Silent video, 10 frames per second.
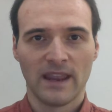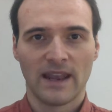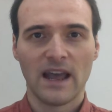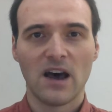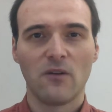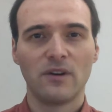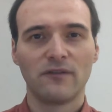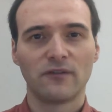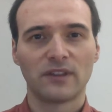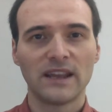Now,
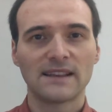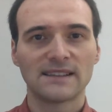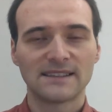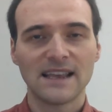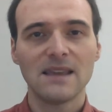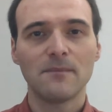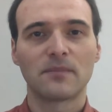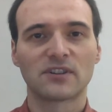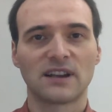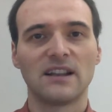if you take the same
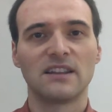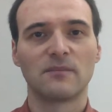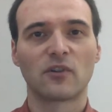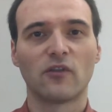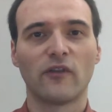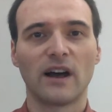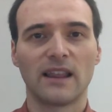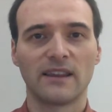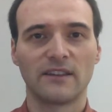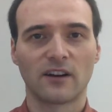personality profile
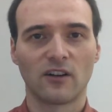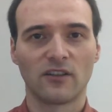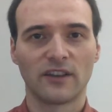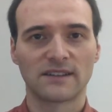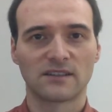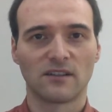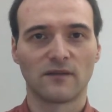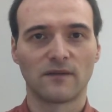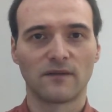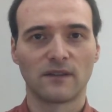in the context of
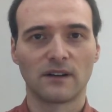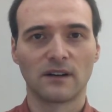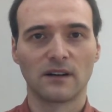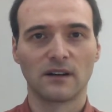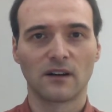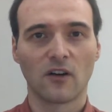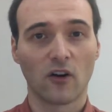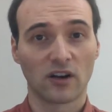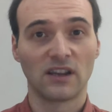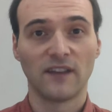uh,
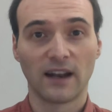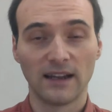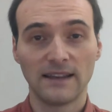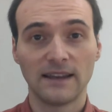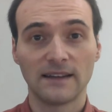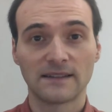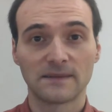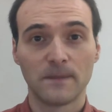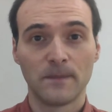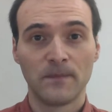cognitive analytics,
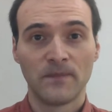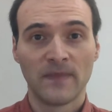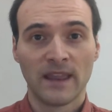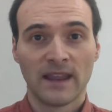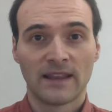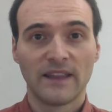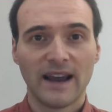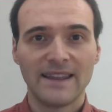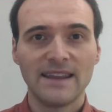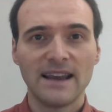the
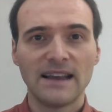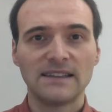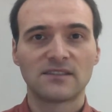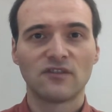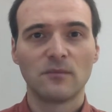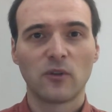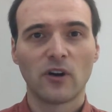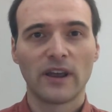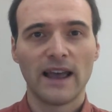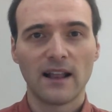idea is to
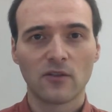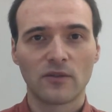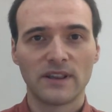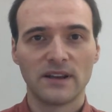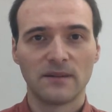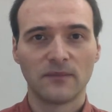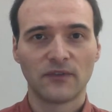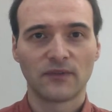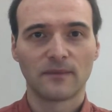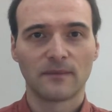employ algorithms,